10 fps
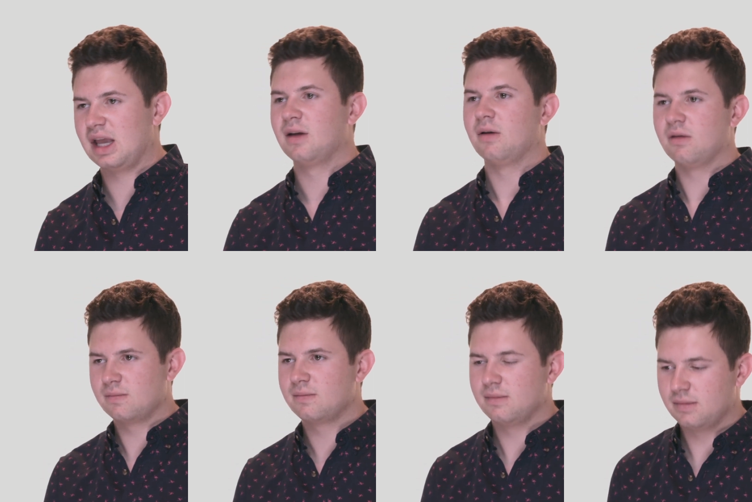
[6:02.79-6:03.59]
hey,
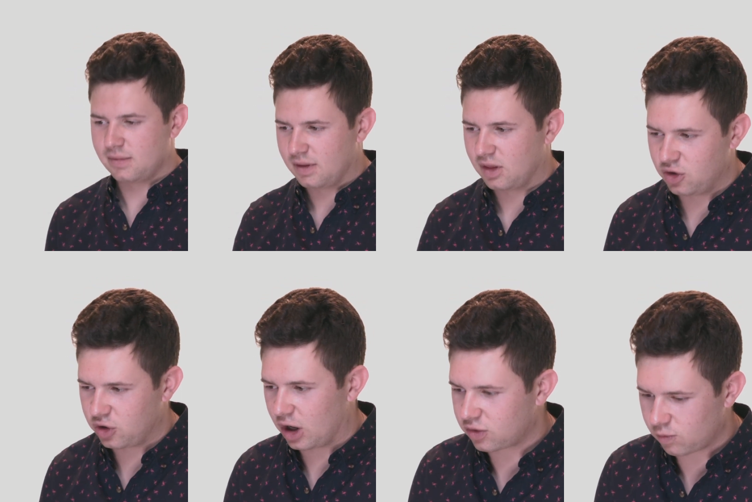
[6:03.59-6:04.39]
you
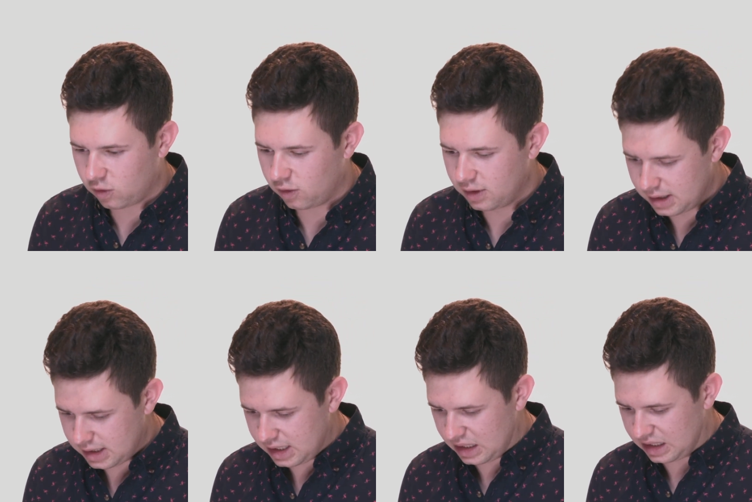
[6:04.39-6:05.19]
got the role.
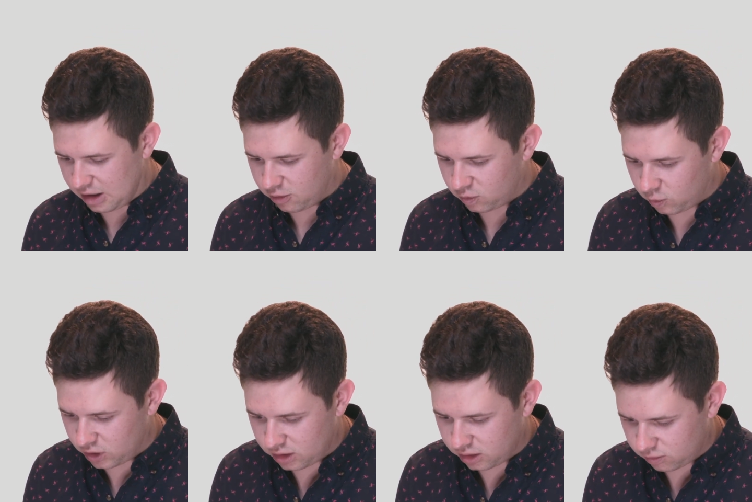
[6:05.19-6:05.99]
And that was
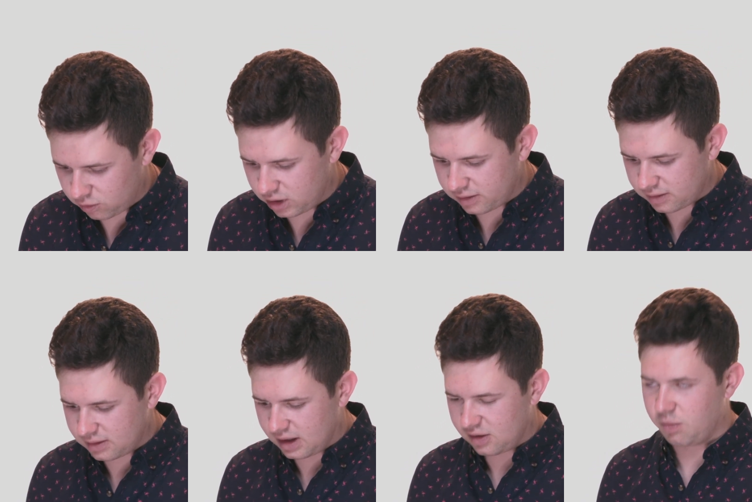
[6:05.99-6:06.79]
one of the
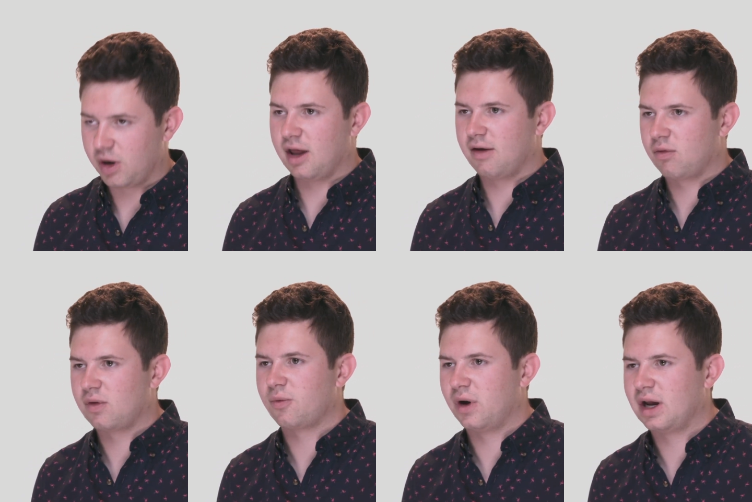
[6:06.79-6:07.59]
greatest days of my life,
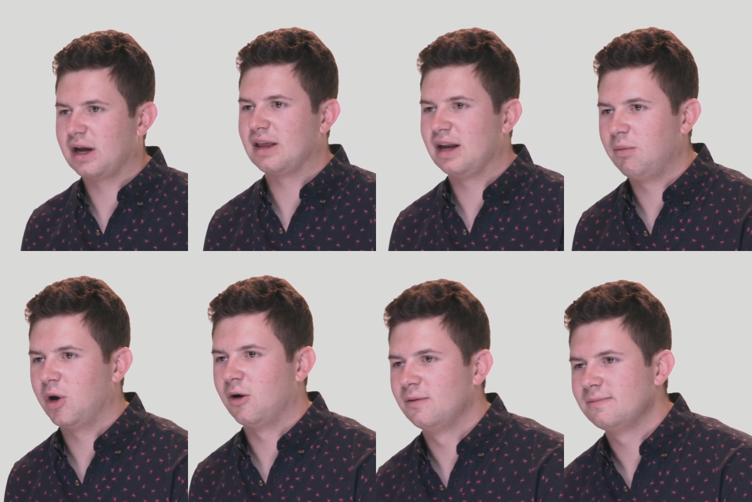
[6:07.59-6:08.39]
was when I got that
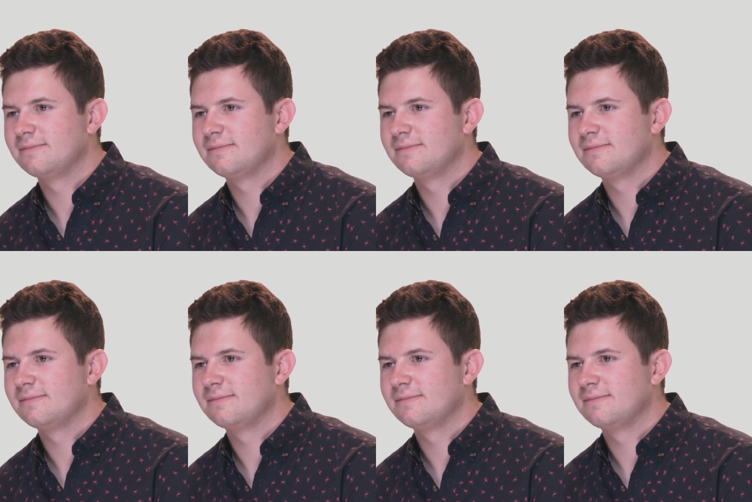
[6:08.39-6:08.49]
email.